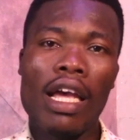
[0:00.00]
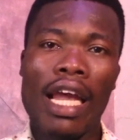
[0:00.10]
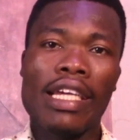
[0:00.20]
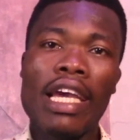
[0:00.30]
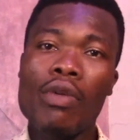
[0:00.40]

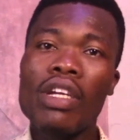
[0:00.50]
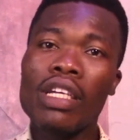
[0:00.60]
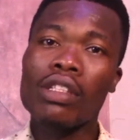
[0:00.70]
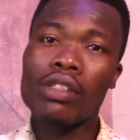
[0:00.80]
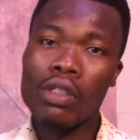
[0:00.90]
like
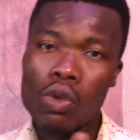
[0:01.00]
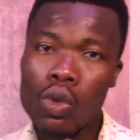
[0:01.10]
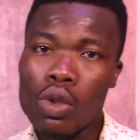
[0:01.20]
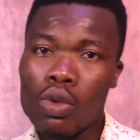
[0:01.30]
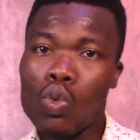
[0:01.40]

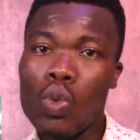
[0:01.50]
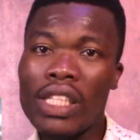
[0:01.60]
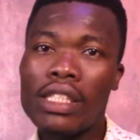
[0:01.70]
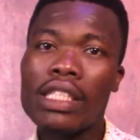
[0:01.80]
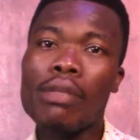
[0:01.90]

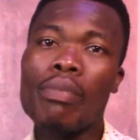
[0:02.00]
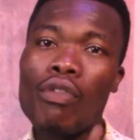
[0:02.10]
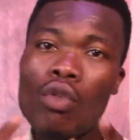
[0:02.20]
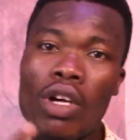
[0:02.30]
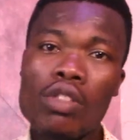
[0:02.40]
120
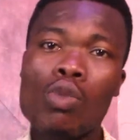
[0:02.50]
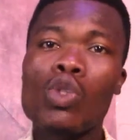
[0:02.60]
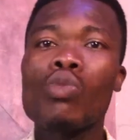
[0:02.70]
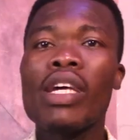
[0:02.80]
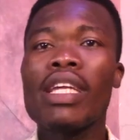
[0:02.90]
before as we
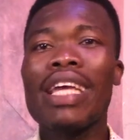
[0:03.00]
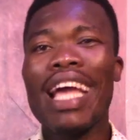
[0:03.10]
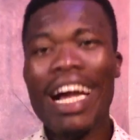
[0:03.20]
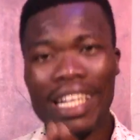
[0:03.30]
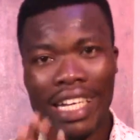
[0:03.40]
to me dey
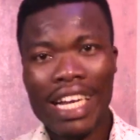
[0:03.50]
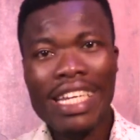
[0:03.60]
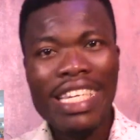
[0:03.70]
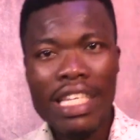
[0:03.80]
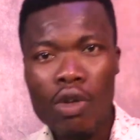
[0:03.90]
akre
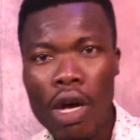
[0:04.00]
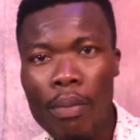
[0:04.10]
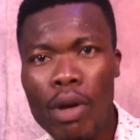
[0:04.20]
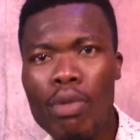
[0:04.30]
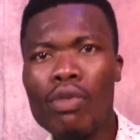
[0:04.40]
new
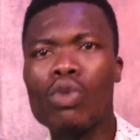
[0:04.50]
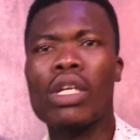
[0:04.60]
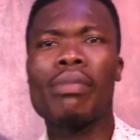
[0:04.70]
embrace this what dey